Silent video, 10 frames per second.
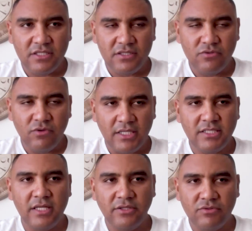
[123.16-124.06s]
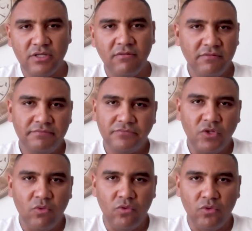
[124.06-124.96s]
just to isolate yourself
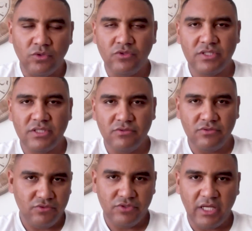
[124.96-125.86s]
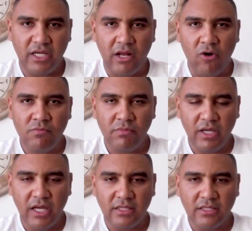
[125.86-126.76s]
or to, to, to stay at
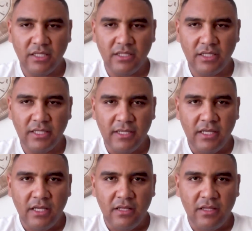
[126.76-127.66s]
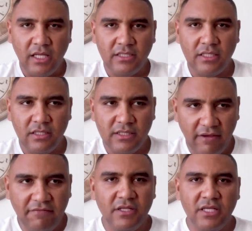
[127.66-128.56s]
home. And then that
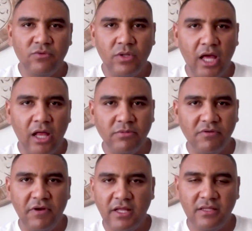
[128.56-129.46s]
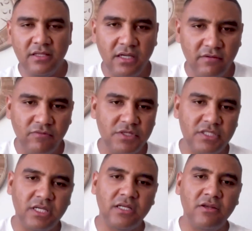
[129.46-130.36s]
definitely will help to flatten the curve. We
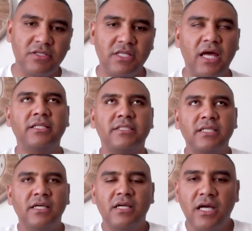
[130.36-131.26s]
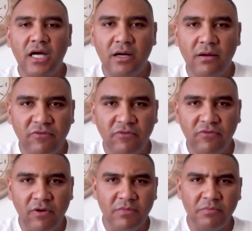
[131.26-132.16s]
just heard last night um,
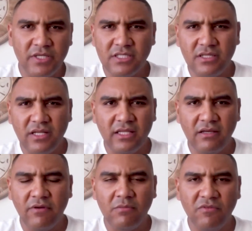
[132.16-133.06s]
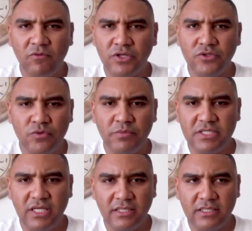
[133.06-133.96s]
from the president, I think from a
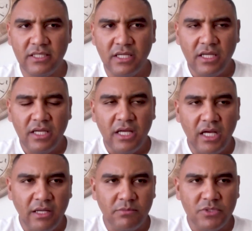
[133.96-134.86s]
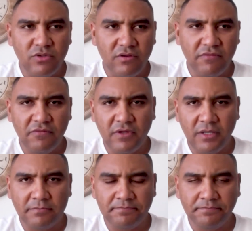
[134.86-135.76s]
42% um, sort of
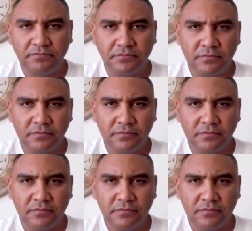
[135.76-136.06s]
um,